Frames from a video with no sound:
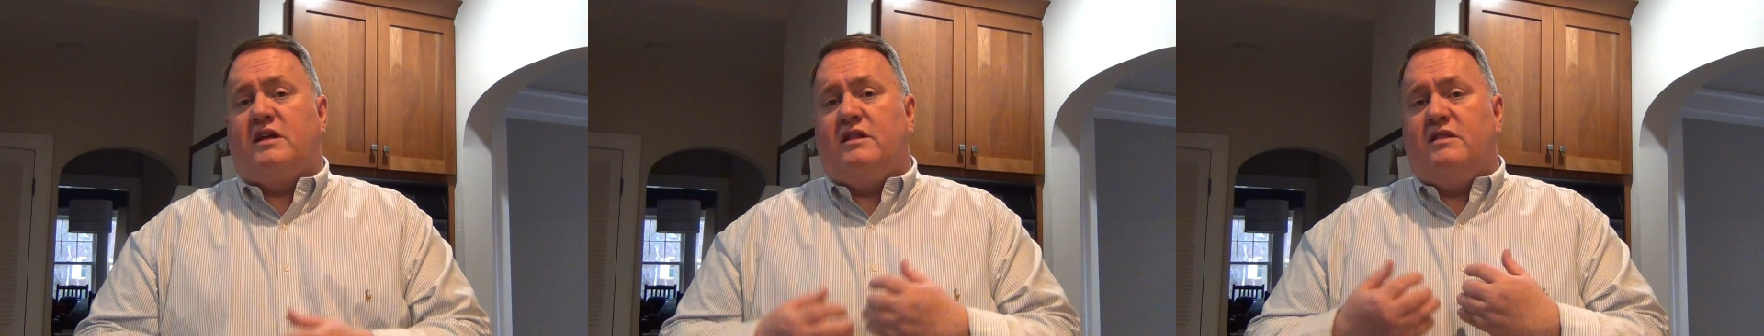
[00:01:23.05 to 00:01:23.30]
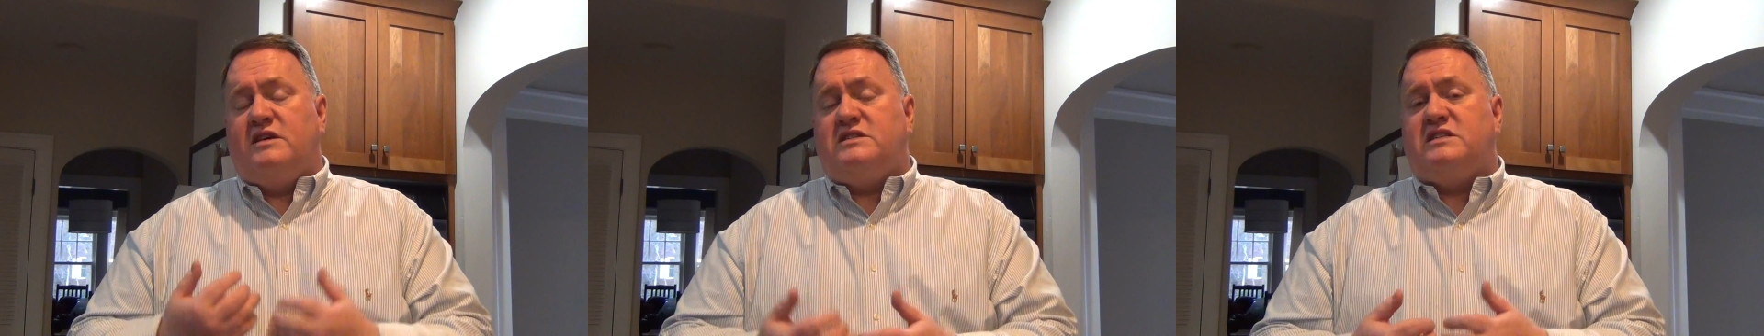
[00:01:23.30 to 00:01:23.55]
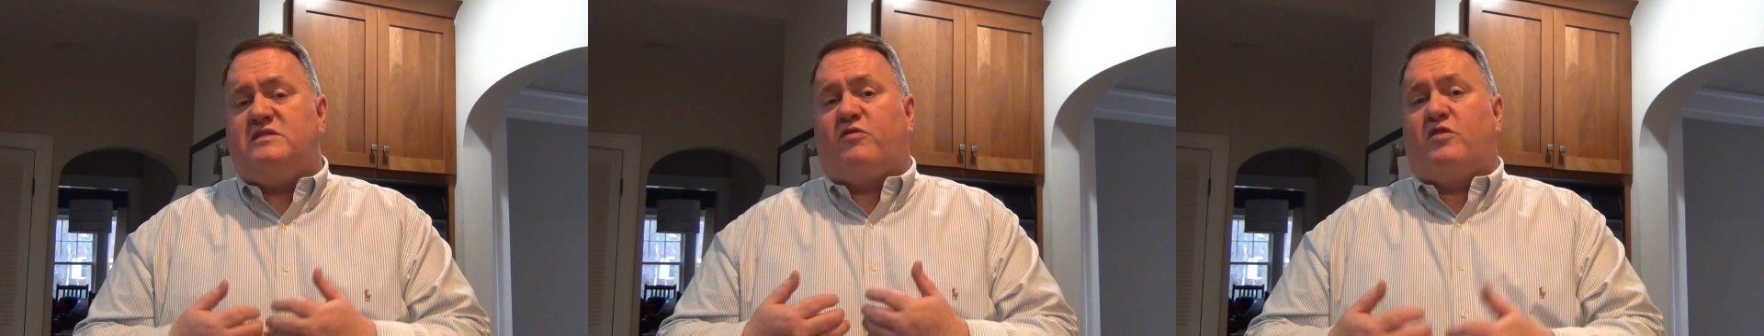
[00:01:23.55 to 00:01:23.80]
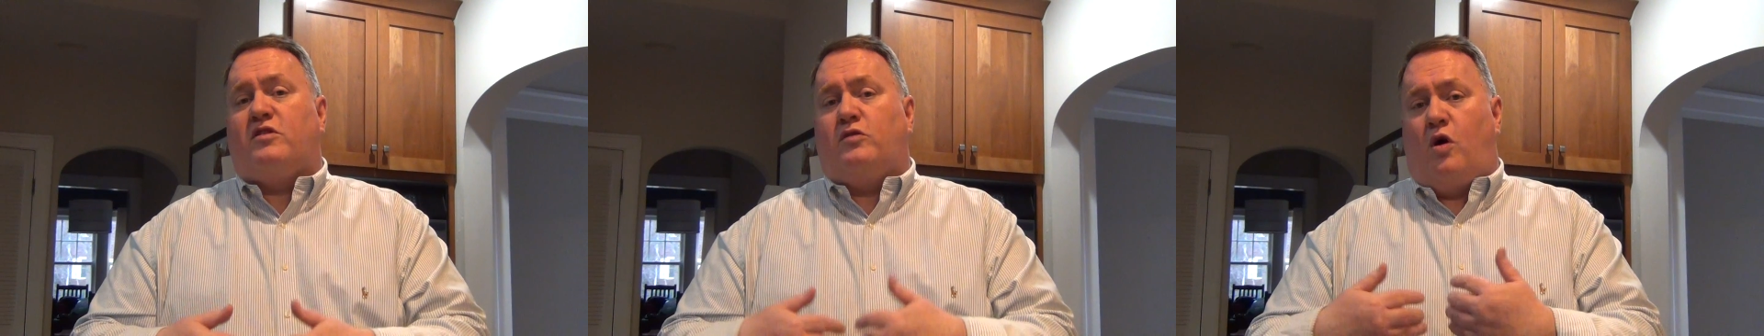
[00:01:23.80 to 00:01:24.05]
and this is
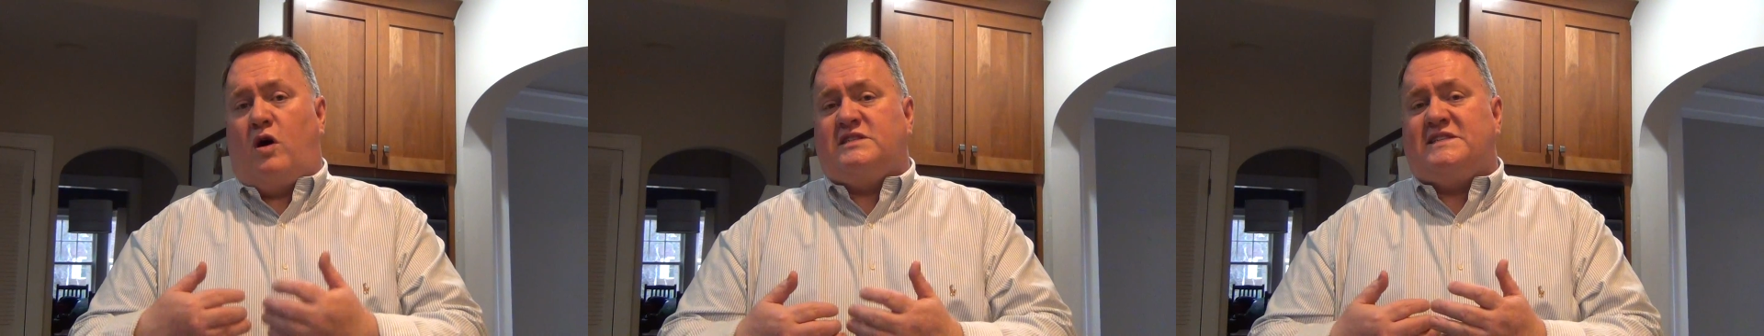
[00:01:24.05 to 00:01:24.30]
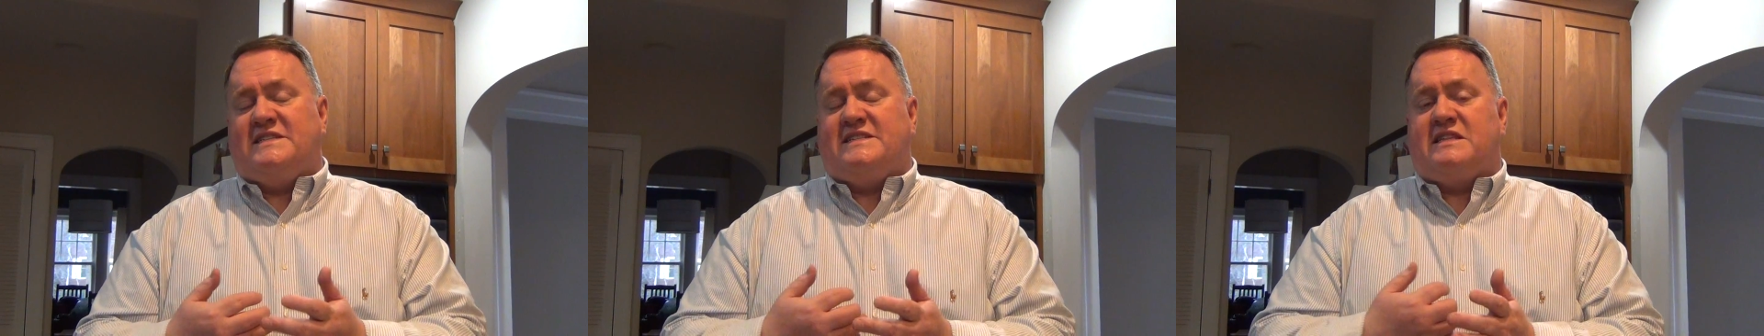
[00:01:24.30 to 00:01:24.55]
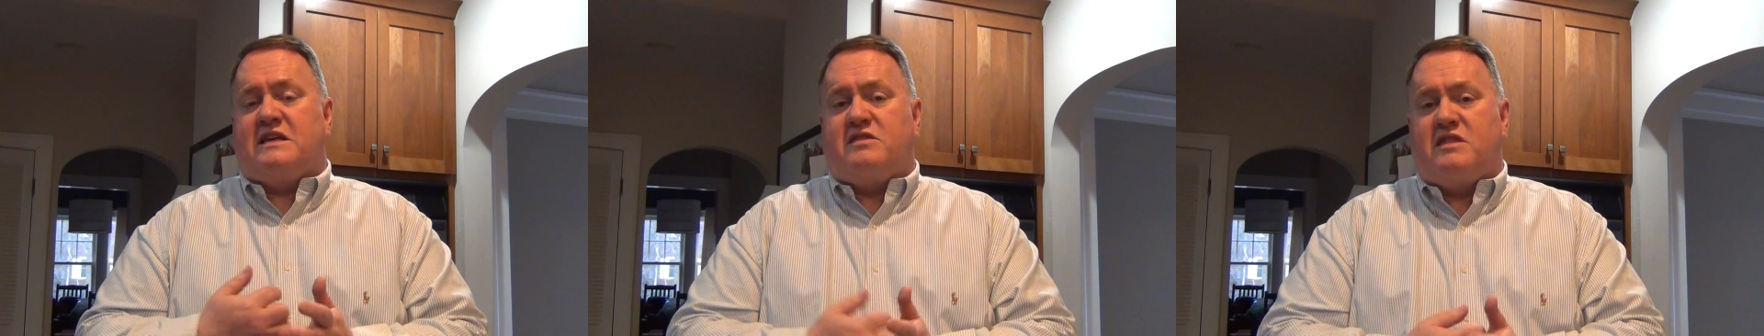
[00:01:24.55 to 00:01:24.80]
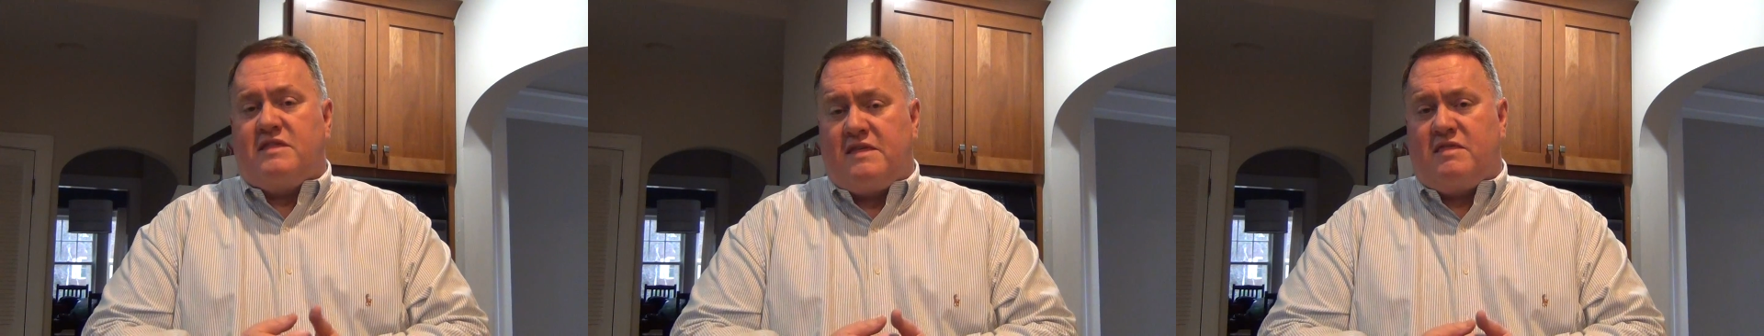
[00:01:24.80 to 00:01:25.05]
for the losses
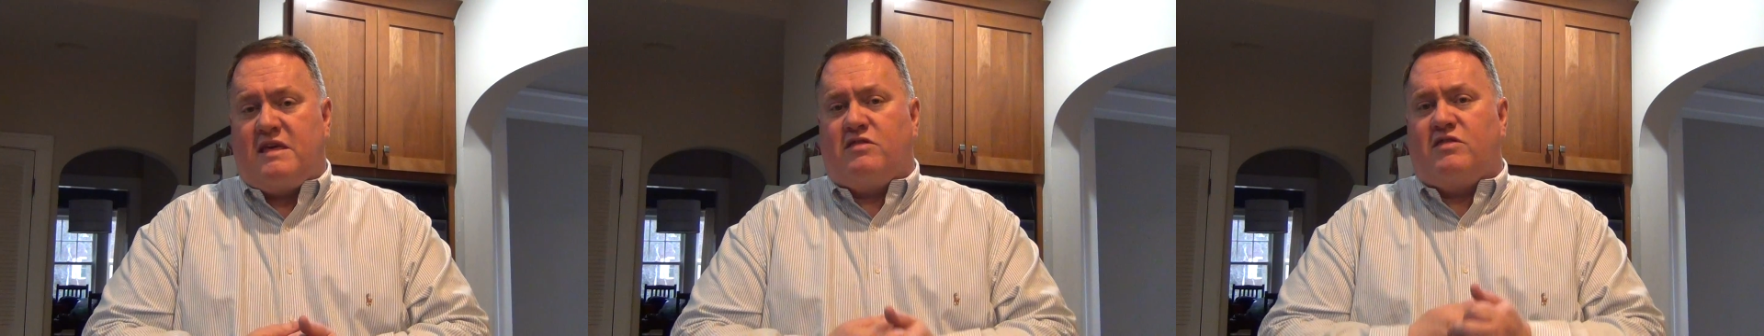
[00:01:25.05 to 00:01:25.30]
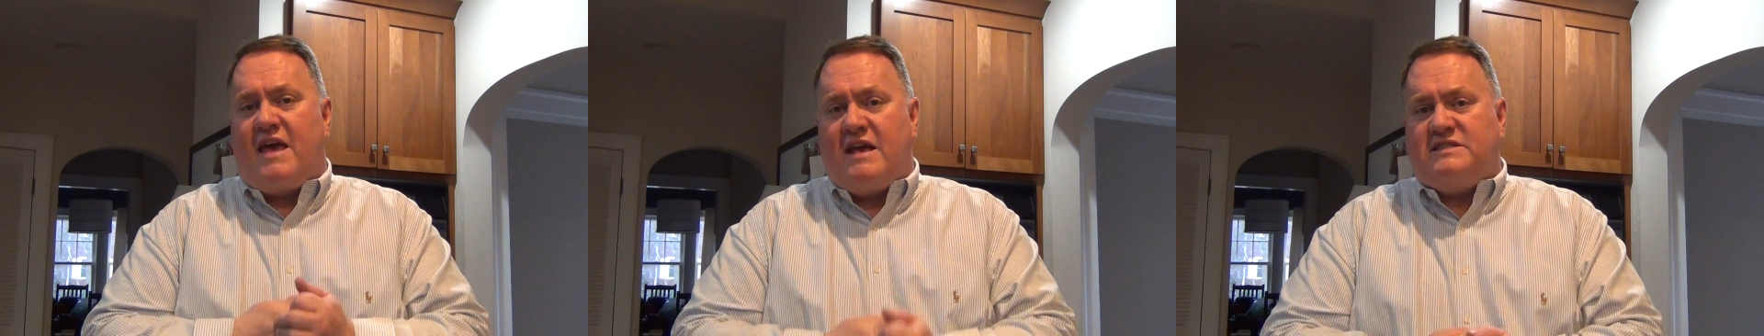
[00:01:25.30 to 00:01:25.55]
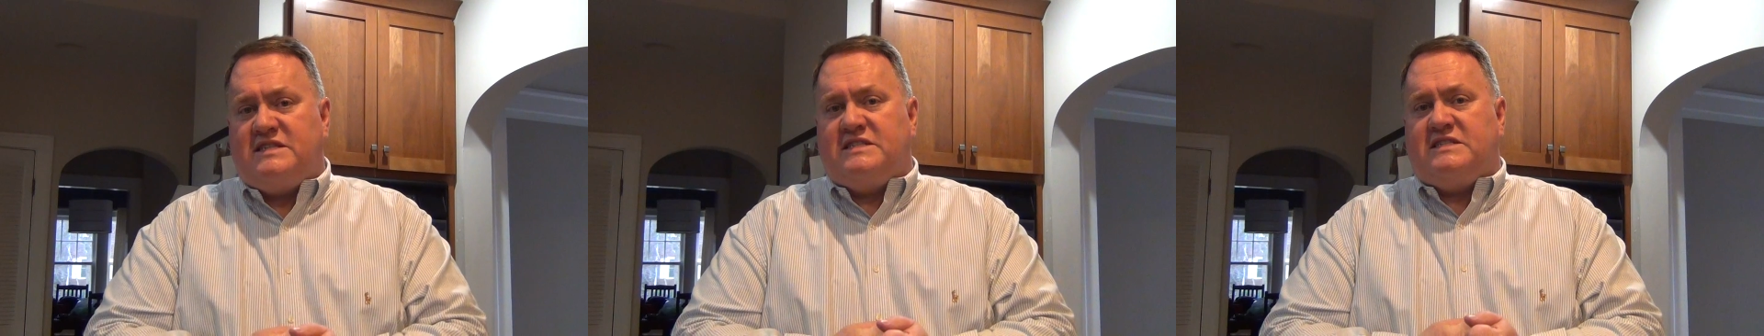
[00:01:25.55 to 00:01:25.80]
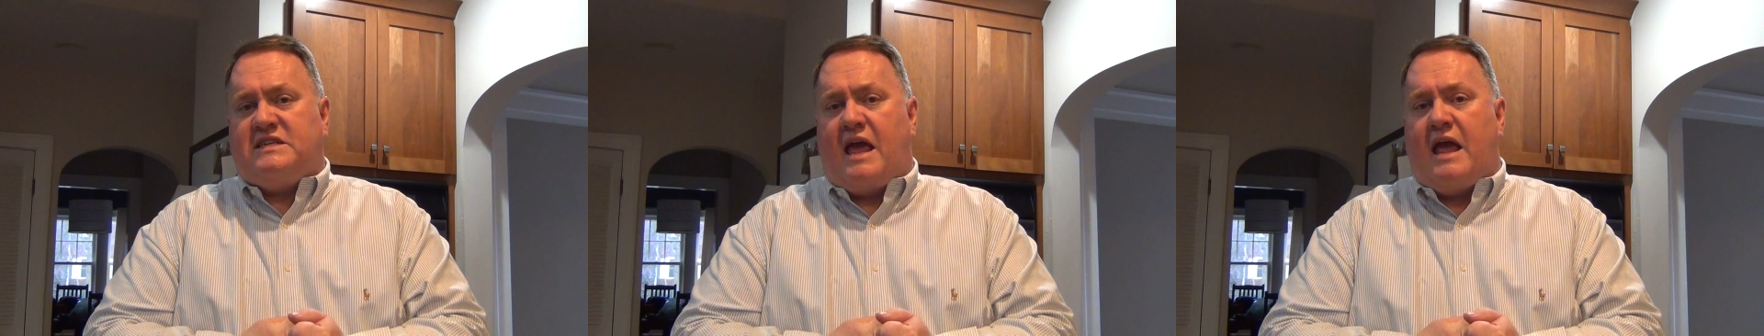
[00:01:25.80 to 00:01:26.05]
that they
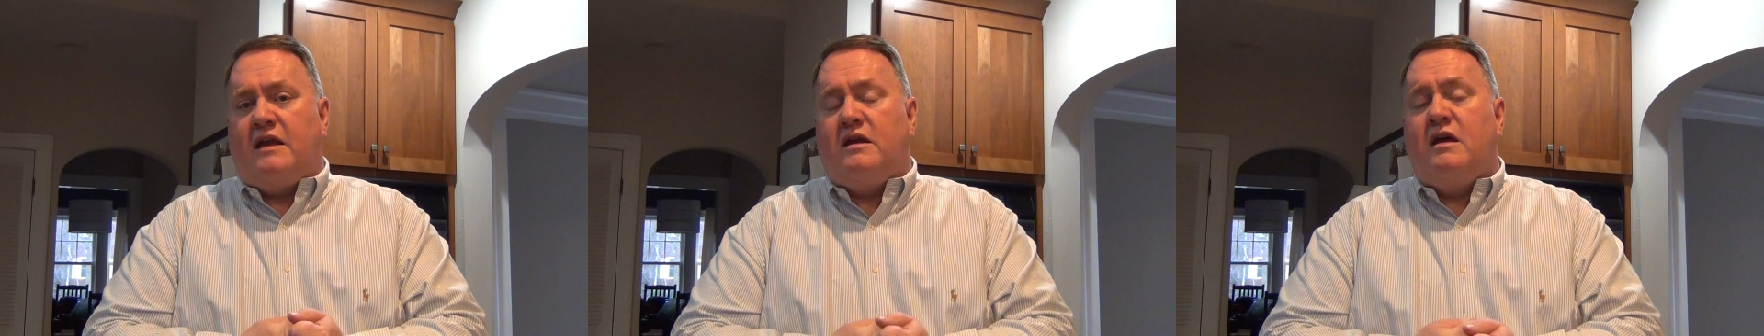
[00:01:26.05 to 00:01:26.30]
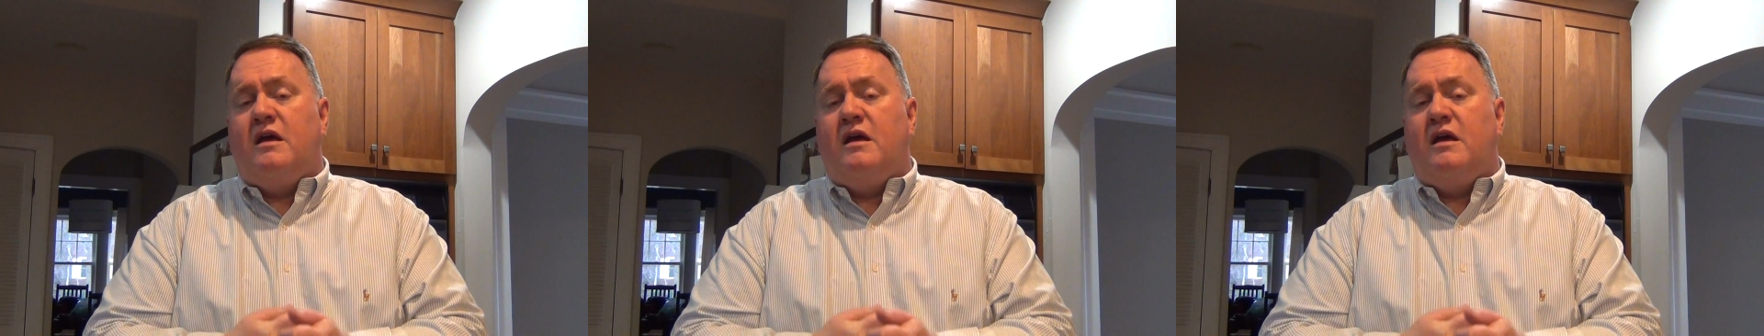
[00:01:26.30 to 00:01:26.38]
sustained